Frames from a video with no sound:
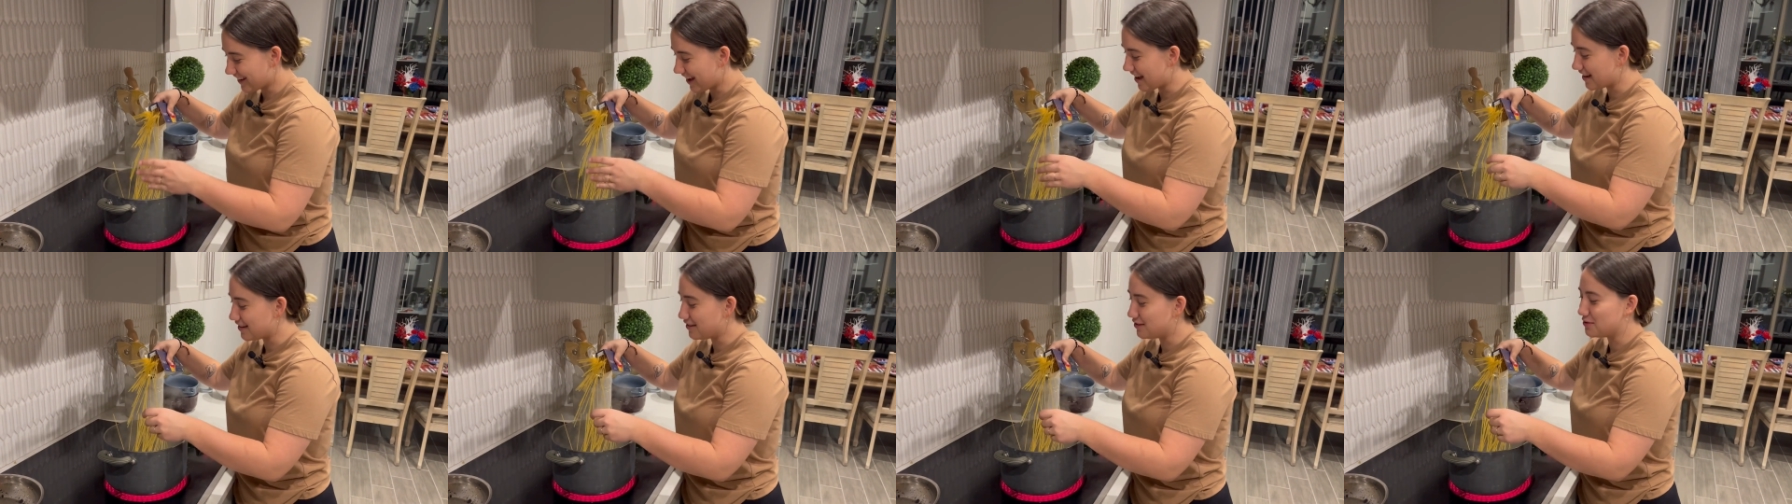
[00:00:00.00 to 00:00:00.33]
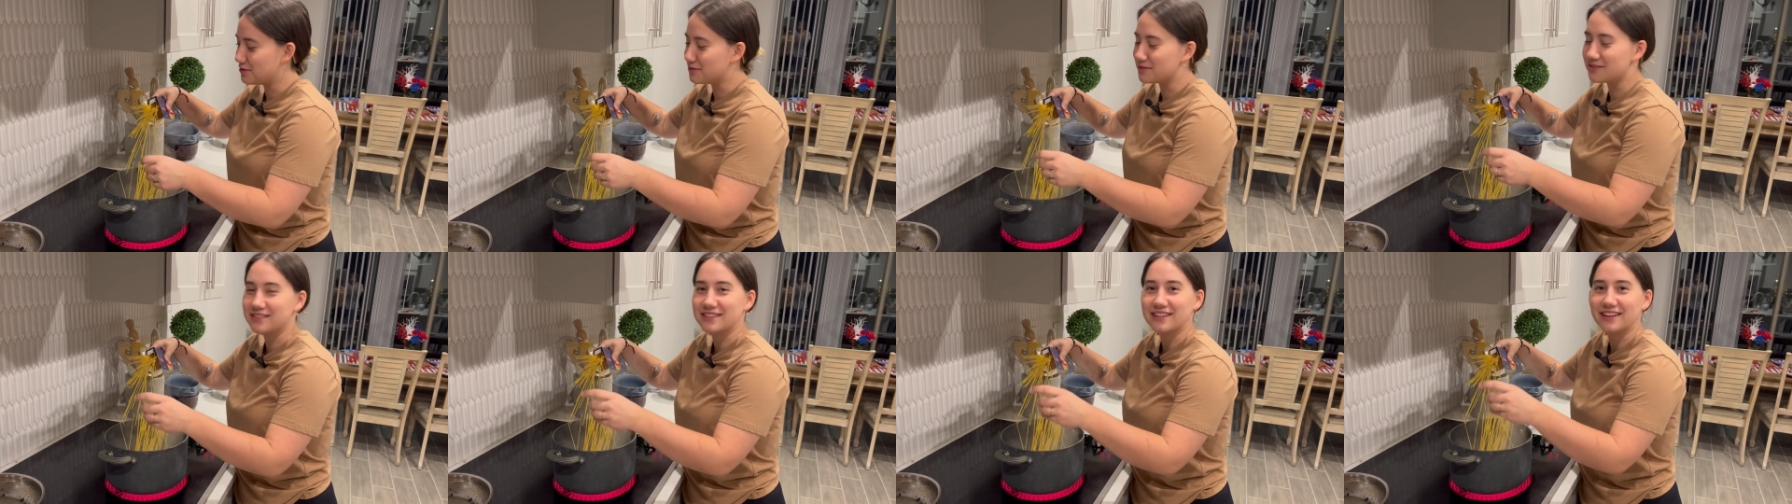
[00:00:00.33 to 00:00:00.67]
I
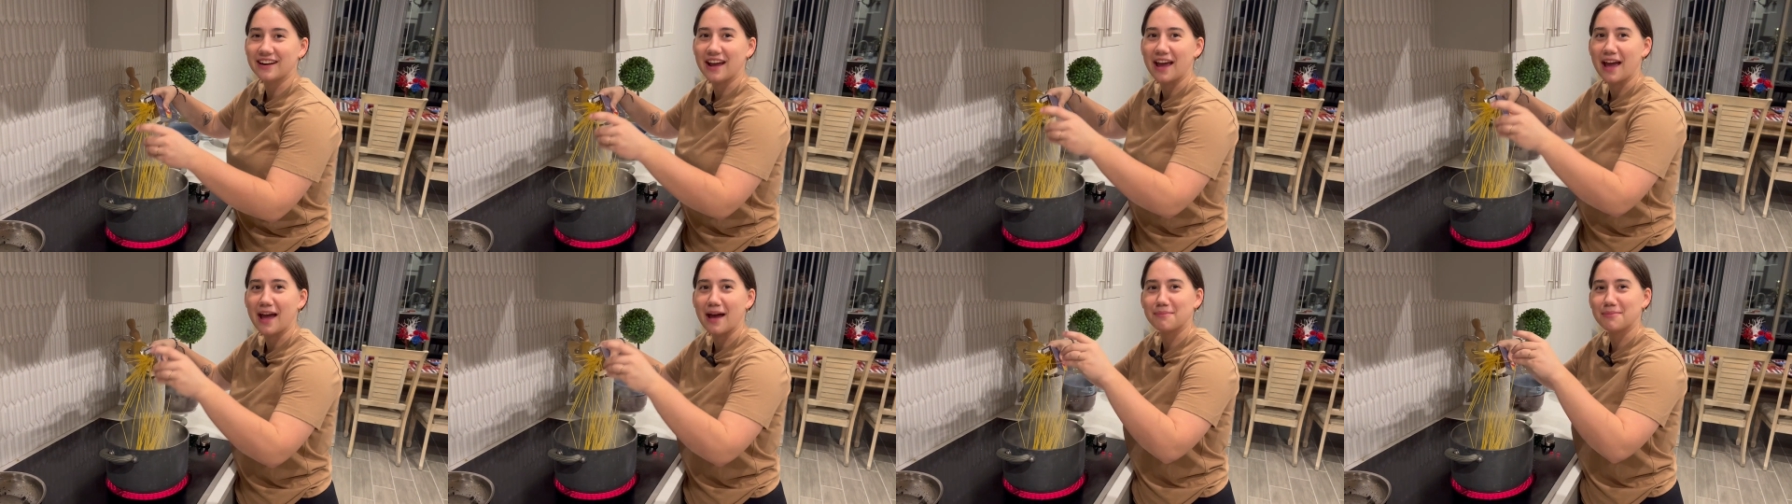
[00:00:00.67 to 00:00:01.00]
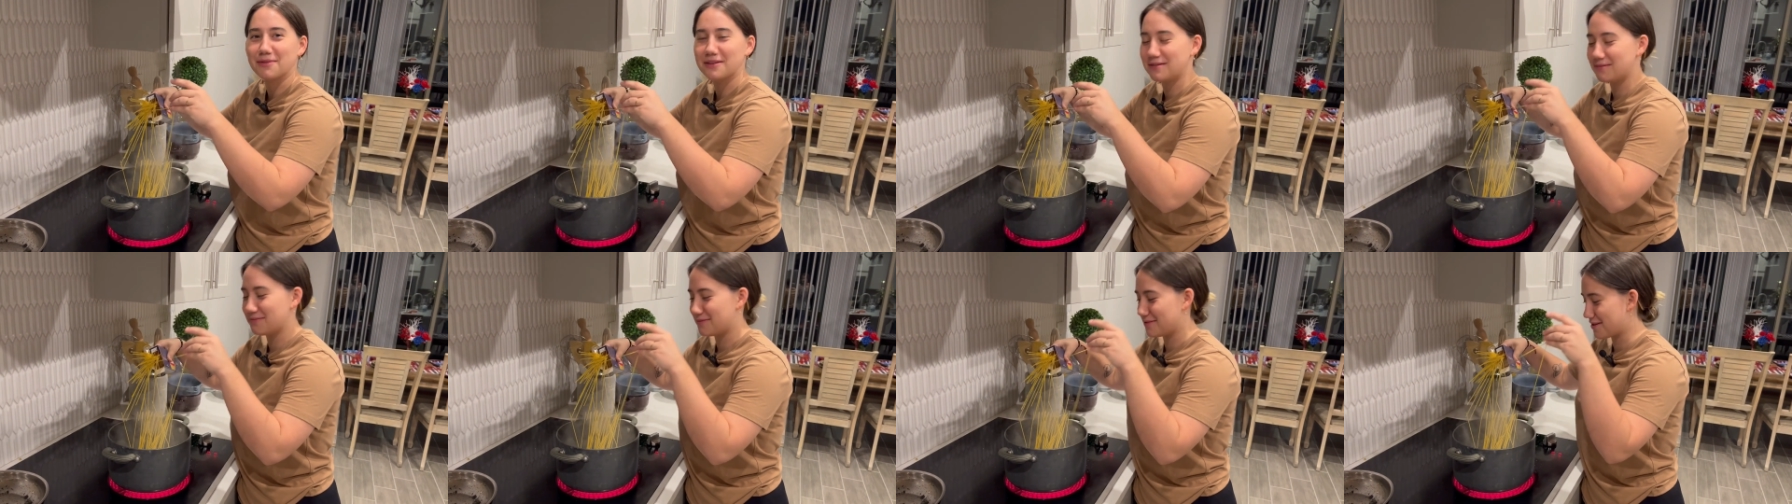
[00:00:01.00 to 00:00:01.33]
knew it was gonna
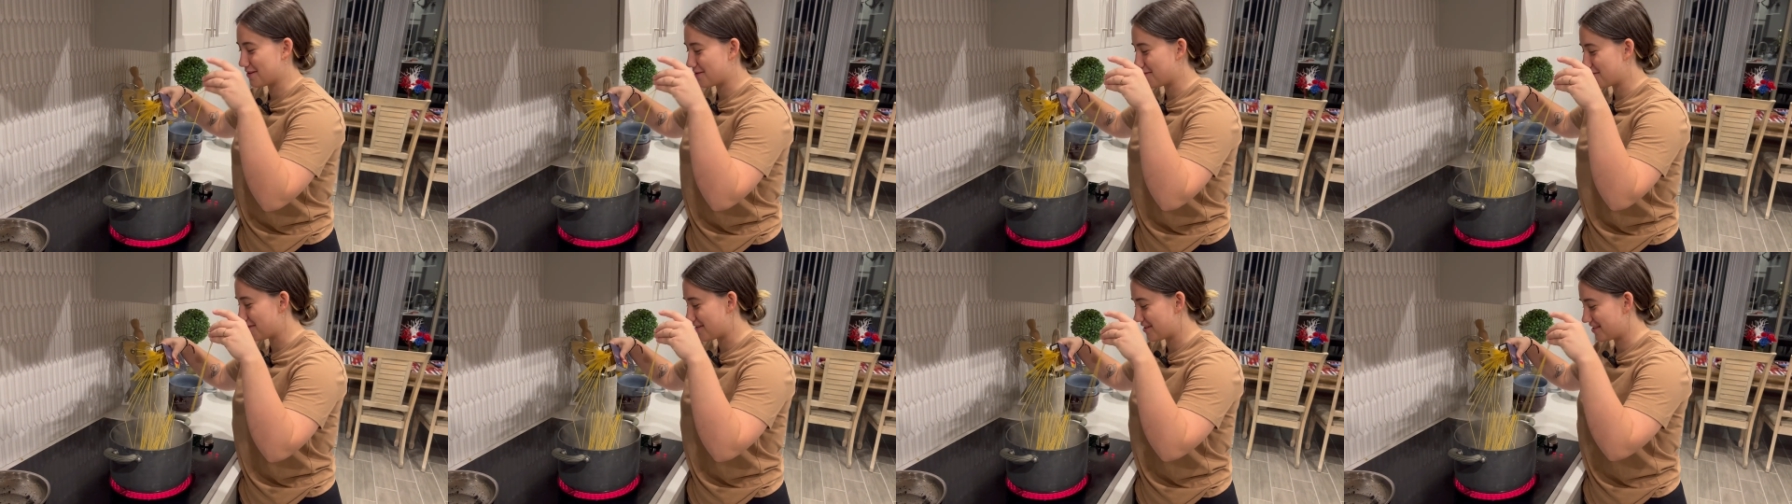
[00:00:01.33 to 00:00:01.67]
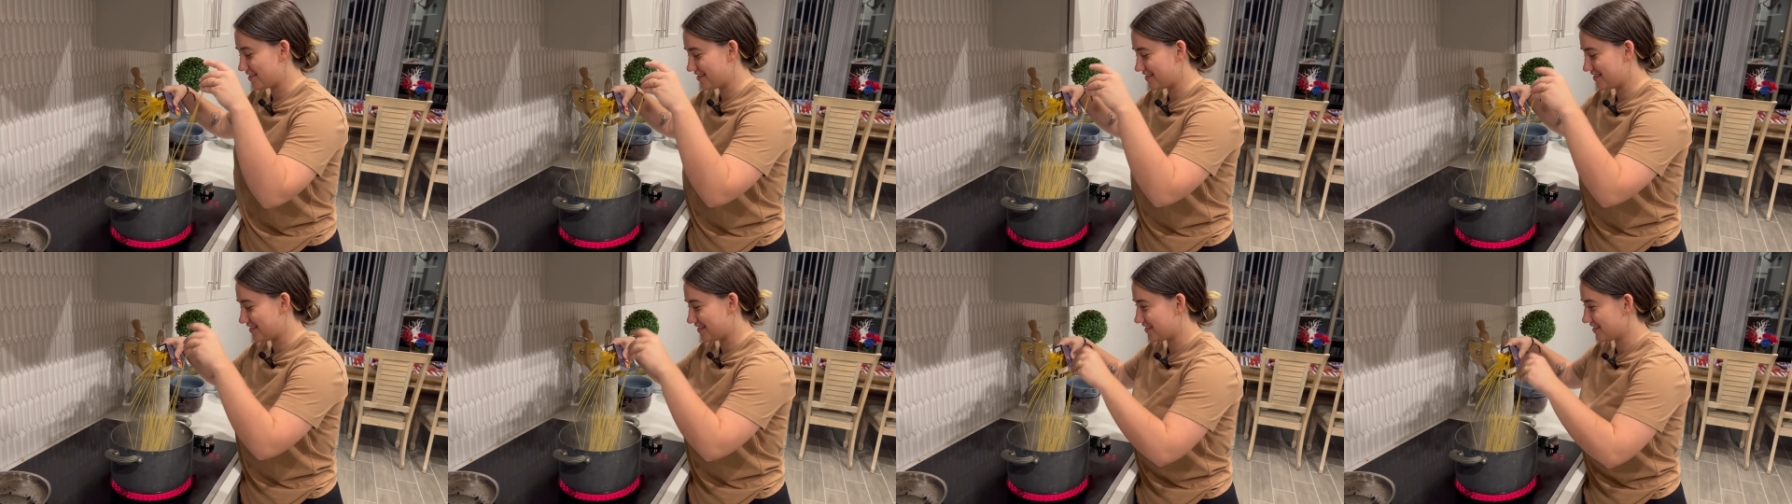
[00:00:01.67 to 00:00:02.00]
happen, but I
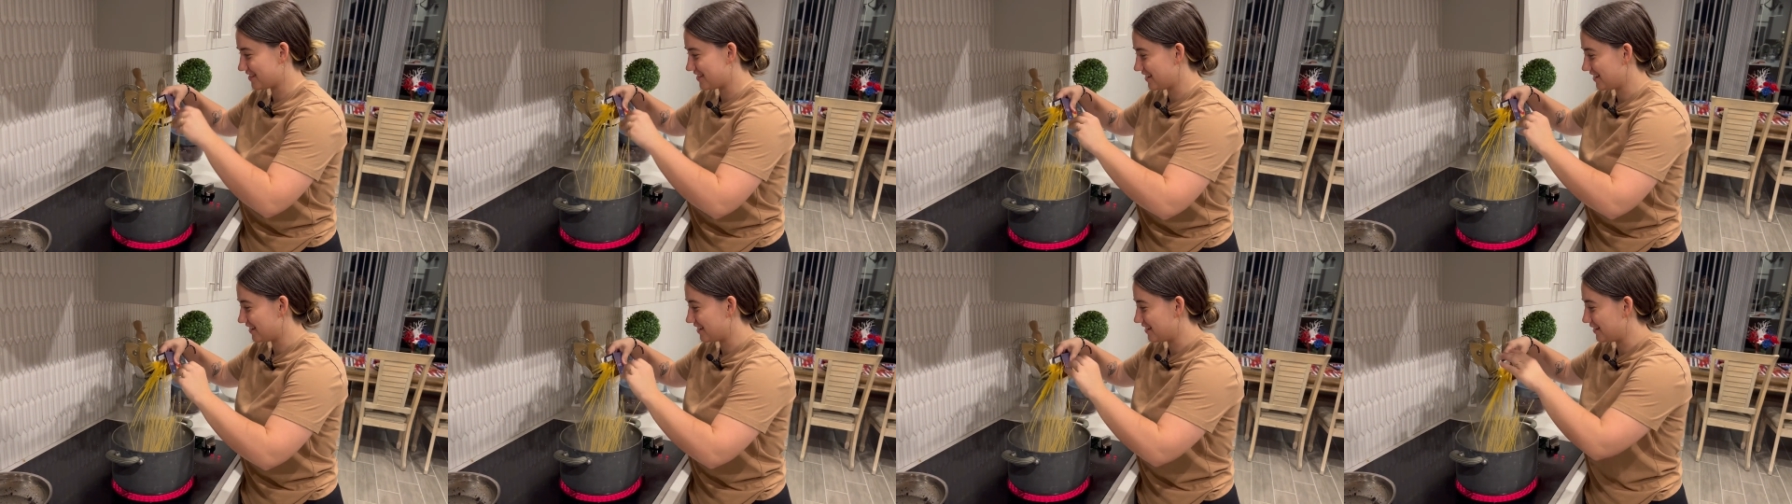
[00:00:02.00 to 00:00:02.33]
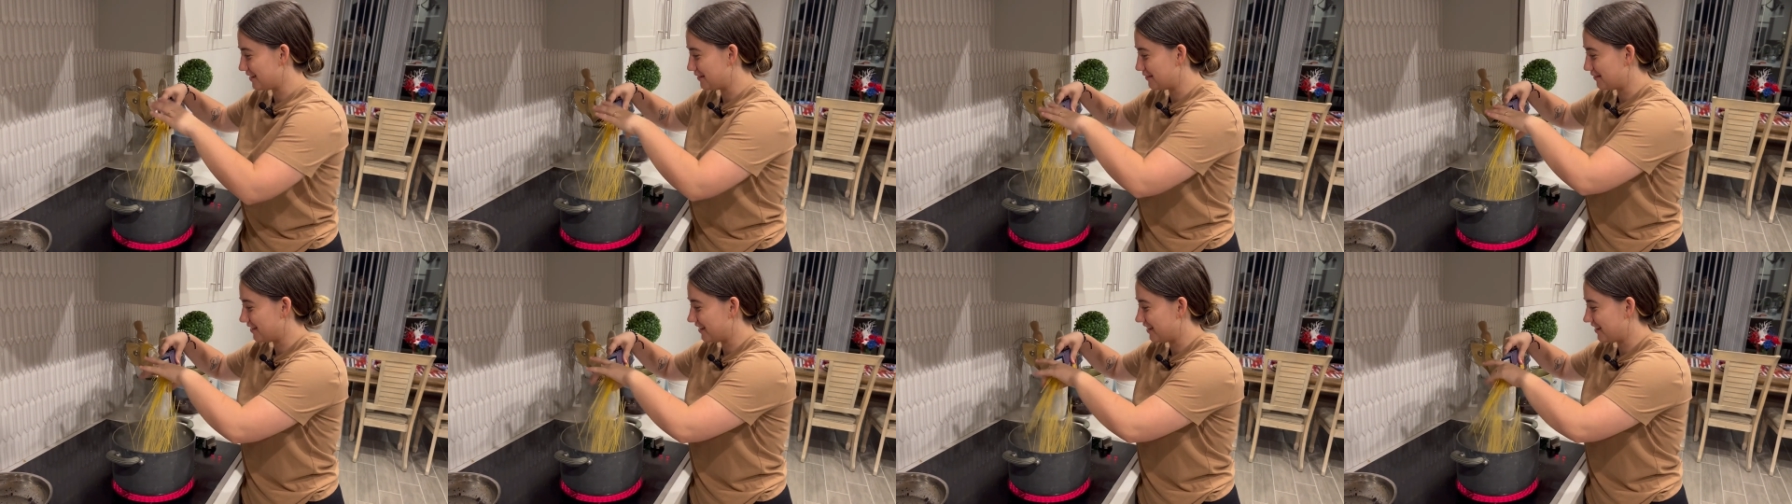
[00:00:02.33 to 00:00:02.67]
wanted to see anyway.